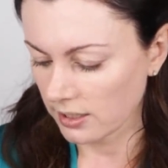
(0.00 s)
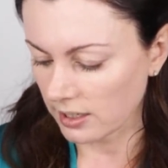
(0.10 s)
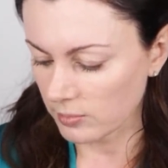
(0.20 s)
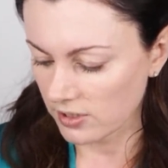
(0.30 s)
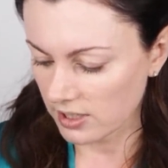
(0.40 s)

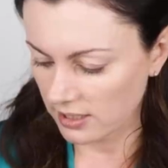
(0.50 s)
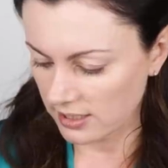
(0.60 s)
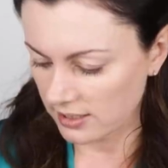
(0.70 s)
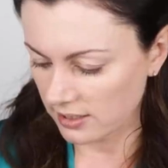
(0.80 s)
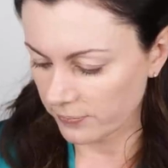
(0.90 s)
I'm using
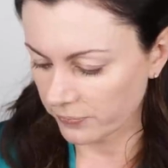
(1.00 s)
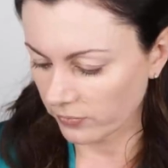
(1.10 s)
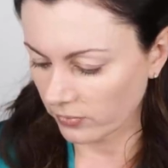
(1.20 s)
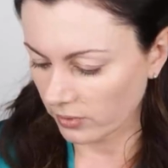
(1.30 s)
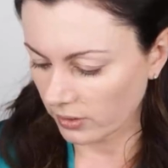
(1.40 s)
this
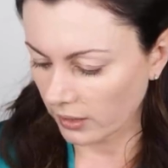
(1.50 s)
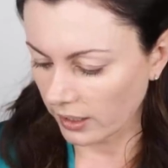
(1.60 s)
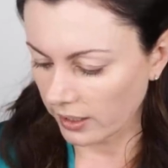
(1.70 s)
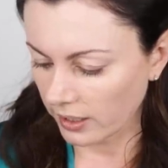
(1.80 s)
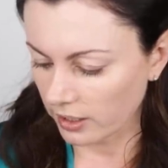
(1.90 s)

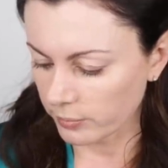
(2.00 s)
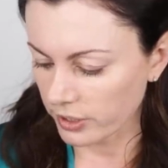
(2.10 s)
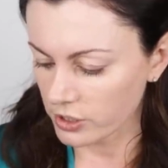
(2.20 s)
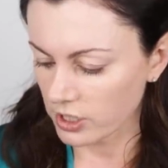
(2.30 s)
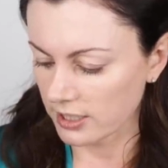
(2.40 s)

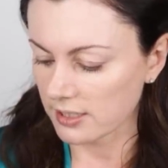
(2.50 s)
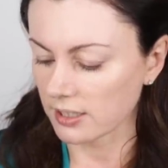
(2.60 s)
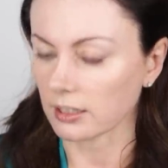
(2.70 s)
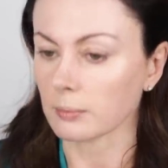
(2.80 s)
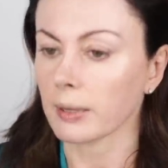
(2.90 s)
airbrush
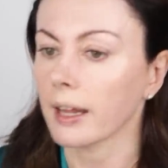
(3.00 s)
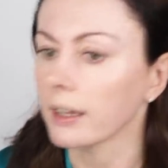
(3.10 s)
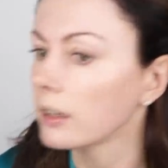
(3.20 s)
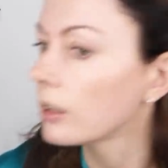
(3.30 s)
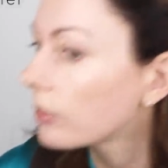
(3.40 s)
concealing pen